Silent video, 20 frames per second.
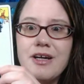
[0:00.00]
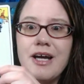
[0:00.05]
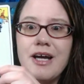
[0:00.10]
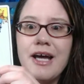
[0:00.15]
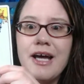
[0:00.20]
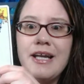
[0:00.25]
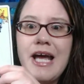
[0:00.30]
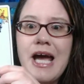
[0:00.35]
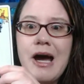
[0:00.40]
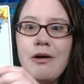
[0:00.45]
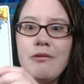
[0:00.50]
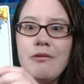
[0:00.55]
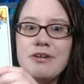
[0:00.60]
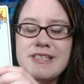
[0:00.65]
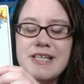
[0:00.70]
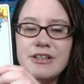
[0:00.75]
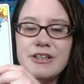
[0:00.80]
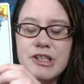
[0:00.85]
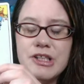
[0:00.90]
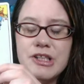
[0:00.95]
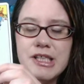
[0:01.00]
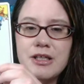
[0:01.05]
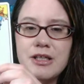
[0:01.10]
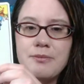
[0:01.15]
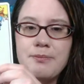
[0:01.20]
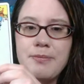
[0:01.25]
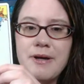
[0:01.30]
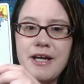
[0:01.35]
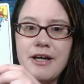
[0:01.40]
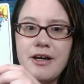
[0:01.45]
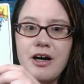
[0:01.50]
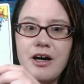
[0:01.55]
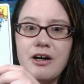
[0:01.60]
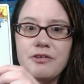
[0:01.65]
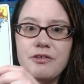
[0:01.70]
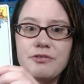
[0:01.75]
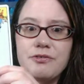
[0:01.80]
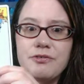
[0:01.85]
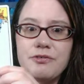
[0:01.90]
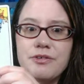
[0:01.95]
and how it's actually going to pay
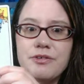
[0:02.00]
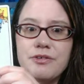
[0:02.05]
off.